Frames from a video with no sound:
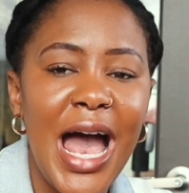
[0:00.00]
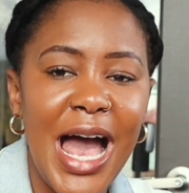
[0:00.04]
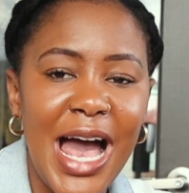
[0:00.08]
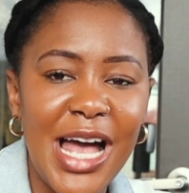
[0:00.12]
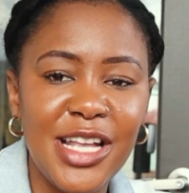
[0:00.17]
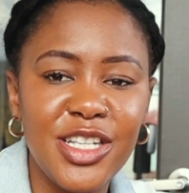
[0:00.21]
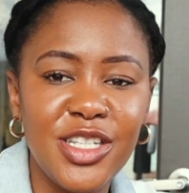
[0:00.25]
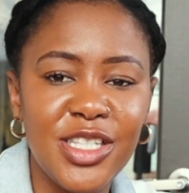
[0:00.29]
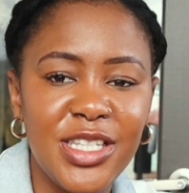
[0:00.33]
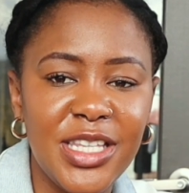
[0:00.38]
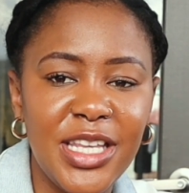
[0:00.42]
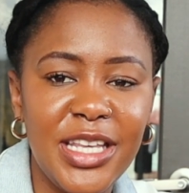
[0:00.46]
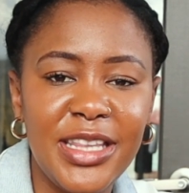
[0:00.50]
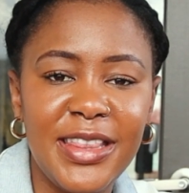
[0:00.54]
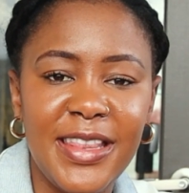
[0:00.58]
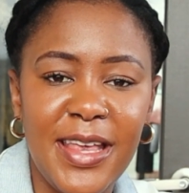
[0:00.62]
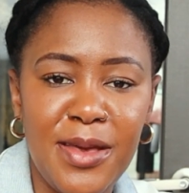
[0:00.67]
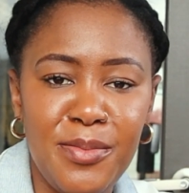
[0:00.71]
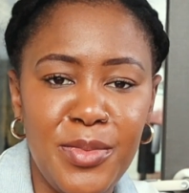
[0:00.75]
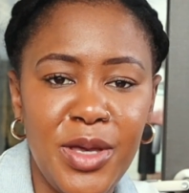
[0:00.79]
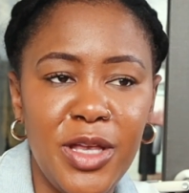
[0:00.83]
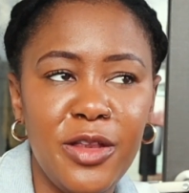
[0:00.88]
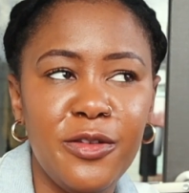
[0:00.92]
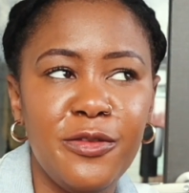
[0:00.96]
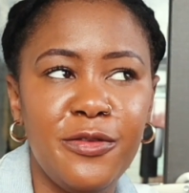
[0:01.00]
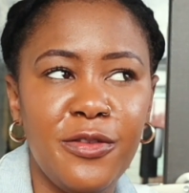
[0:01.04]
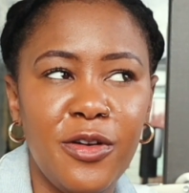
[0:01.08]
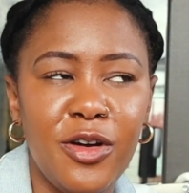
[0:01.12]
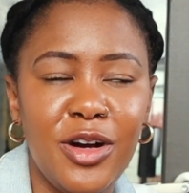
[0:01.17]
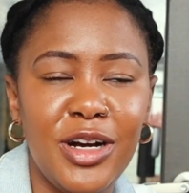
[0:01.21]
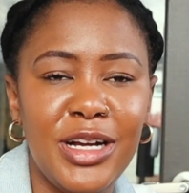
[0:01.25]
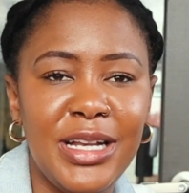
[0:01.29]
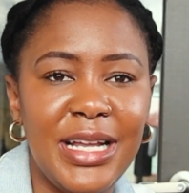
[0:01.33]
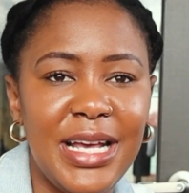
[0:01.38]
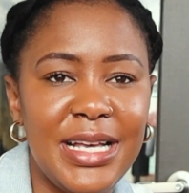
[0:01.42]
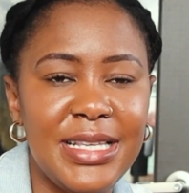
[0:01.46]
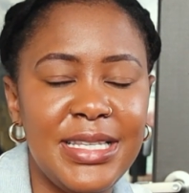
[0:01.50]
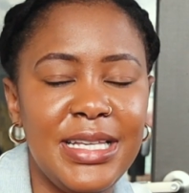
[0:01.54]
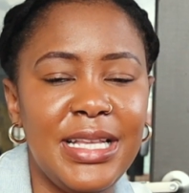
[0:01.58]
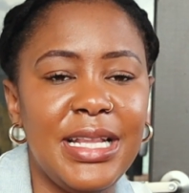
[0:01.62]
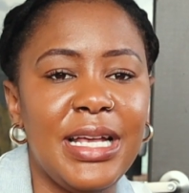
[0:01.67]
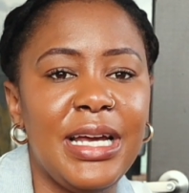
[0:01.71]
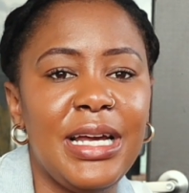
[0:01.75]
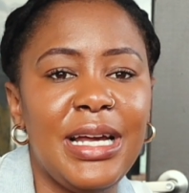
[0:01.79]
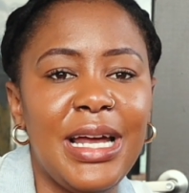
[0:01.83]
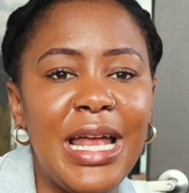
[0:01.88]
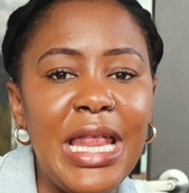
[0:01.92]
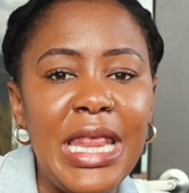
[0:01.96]
I just think they mean foreign as in
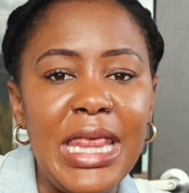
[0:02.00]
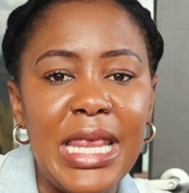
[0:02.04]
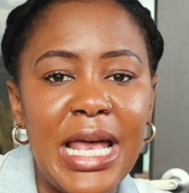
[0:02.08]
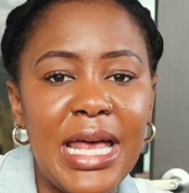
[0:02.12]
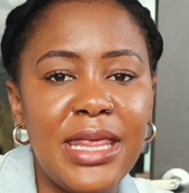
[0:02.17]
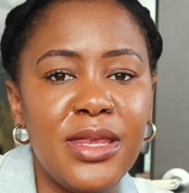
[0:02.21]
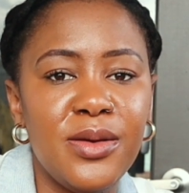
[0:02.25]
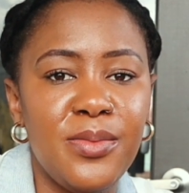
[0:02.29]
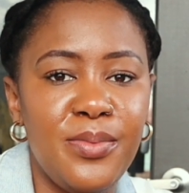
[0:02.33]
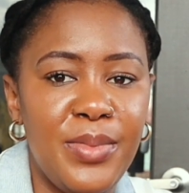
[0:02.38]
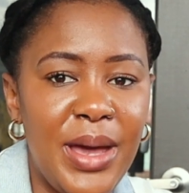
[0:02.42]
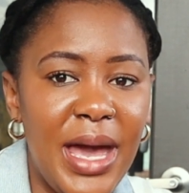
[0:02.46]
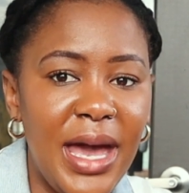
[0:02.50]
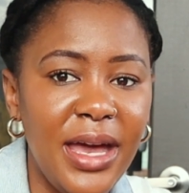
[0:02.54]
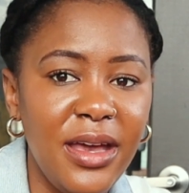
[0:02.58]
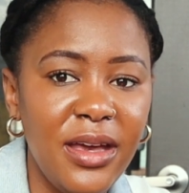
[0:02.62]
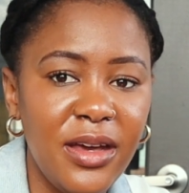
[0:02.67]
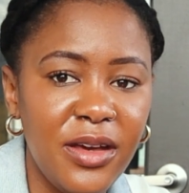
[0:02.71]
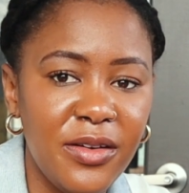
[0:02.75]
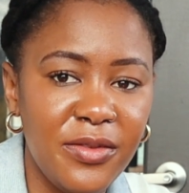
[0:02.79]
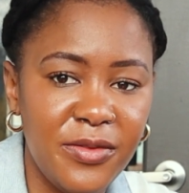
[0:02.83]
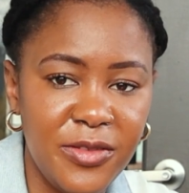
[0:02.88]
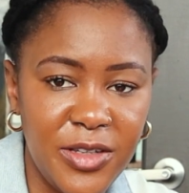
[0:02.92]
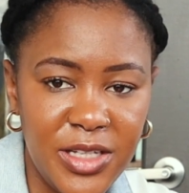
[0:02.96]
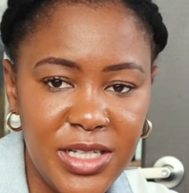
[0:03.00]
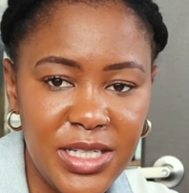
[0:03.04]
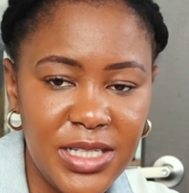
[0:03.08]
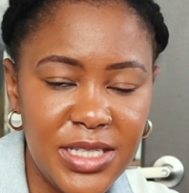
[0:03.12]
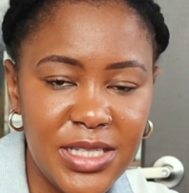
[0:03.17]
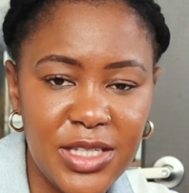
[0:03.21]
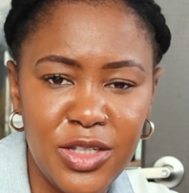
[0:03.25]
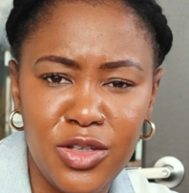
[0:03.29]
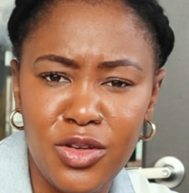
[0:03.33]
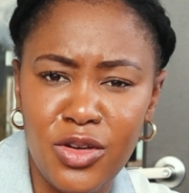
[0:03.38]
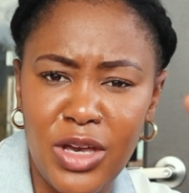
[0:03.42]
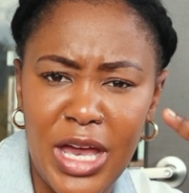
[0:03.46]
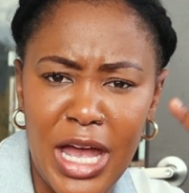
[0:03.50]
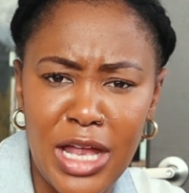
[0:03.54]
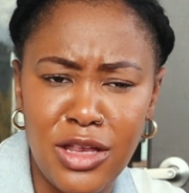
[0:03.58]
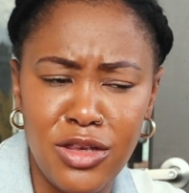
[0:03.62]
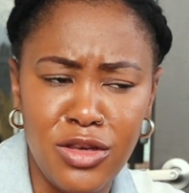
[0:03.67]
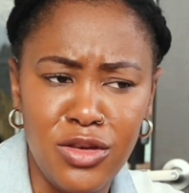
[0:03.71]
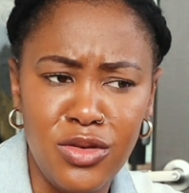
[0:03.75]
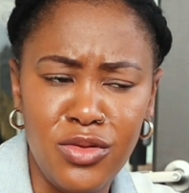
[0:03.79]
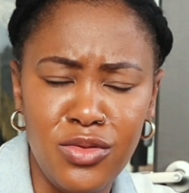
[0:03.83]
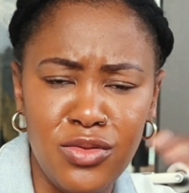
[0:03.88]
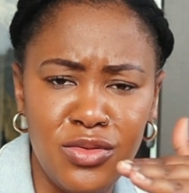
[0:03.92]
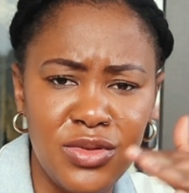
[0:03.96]
like another bank fees you
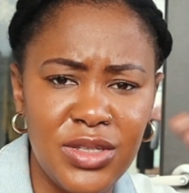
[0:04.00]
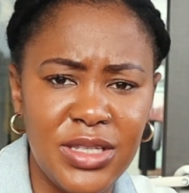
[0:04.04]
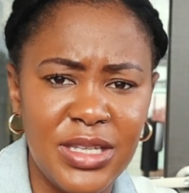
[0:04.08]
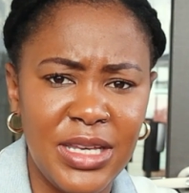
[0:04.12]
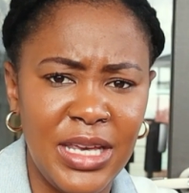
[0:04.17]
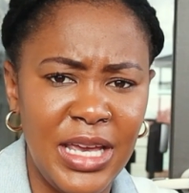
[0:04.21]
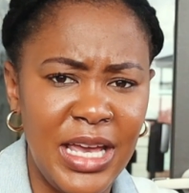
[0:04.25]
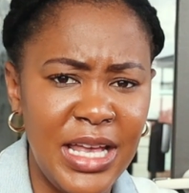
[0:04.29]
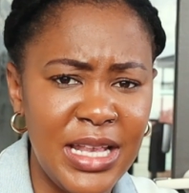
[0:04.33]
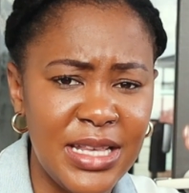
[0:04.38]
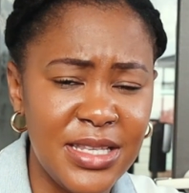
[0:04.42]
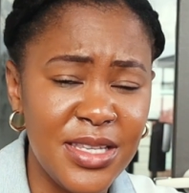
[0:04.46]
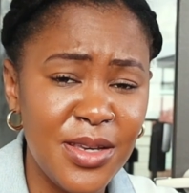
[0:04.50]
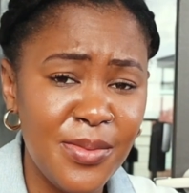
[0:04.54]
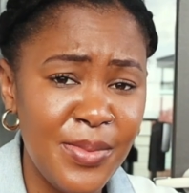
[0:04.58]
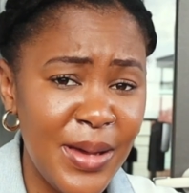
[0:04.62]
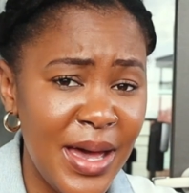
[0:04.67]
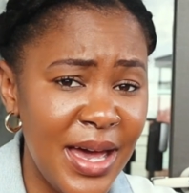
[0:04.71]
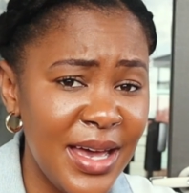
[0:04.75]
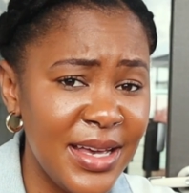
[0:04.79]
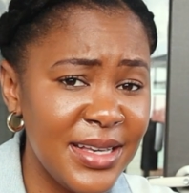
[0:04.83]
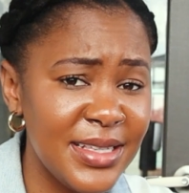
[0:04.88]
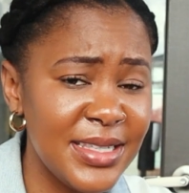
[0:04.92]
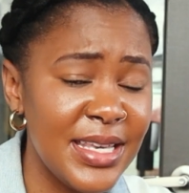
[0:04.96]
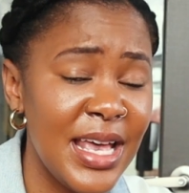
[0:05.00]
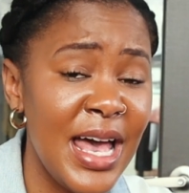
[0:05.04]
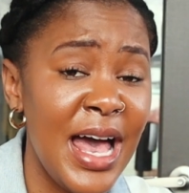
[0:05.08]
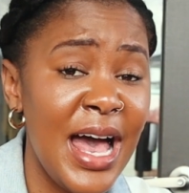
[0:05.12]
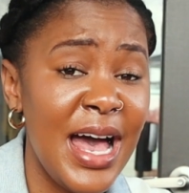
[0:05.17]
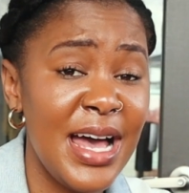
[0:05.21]
can use interbanks.